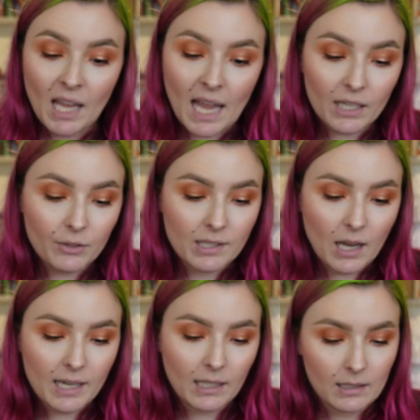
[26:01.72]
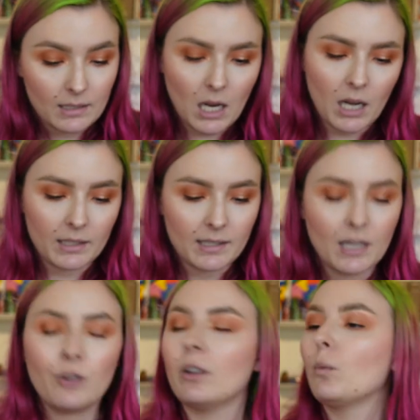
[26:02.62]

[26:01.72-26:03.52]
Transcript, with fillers: Anna is hiding a dark secret.